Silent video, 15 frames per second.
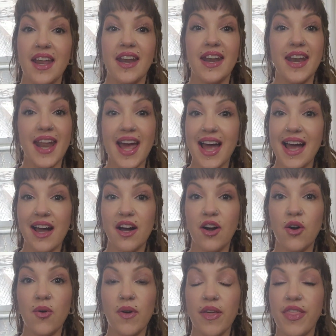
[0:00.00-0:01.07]

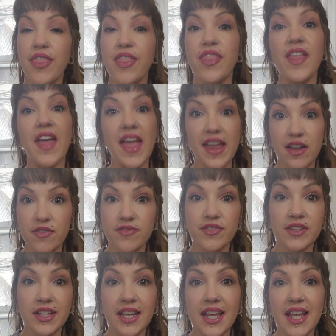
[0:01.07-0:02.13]
now
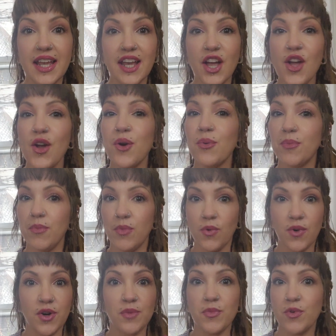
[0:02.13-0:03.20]
thankfully
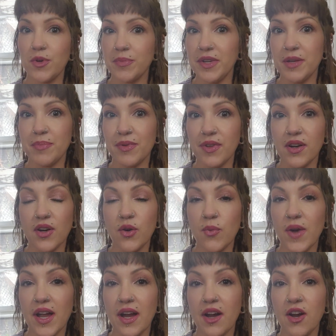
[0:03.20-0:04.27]
more and more people are
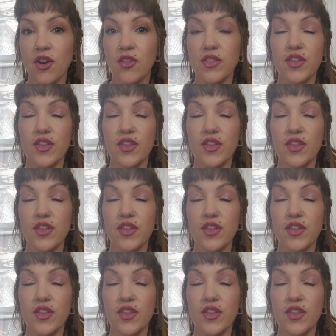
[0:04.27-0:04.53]
aware.